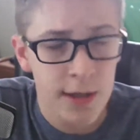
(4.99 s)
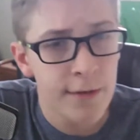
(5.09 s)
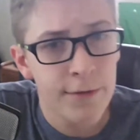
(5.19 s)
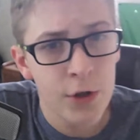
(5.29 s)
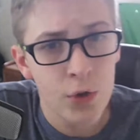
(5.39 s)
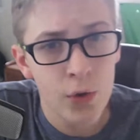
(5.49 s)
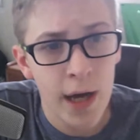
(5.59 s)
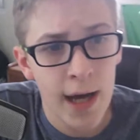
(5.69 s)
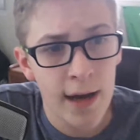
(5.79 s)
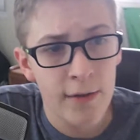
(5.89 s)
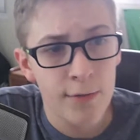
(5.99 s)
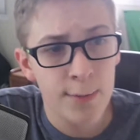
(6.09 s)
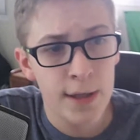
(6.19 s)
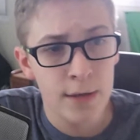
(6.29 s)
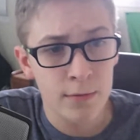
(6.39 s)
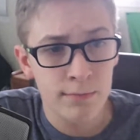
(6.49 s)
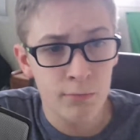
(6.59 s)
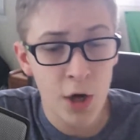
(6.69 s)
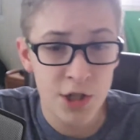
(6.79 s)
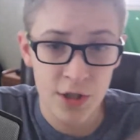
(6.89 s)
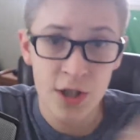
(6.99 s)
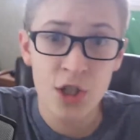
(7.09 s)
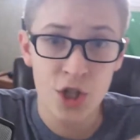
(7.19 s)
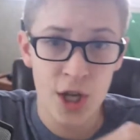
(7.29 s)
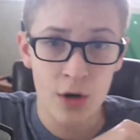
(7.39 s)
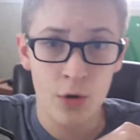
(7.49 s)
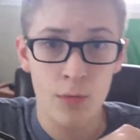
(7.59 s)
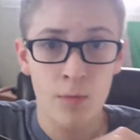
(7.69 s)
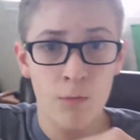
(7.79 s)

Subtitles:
If you have been watching this channel,